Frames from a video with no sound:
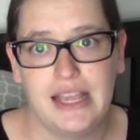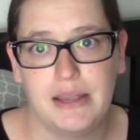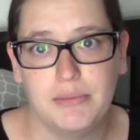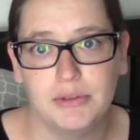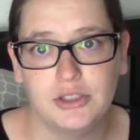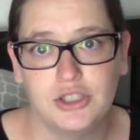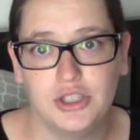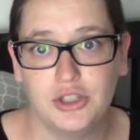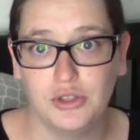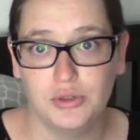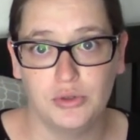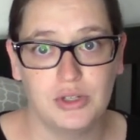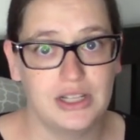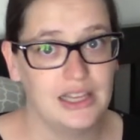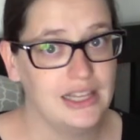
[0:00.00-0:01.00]
able
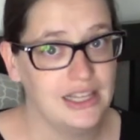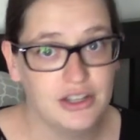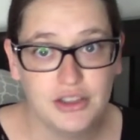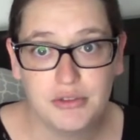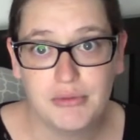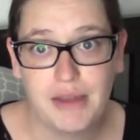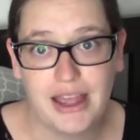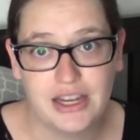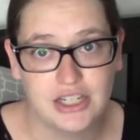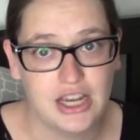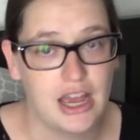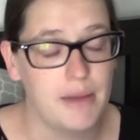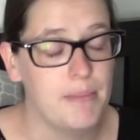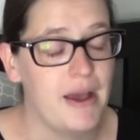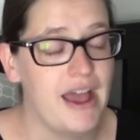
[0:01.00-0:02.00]
to clear the rash up.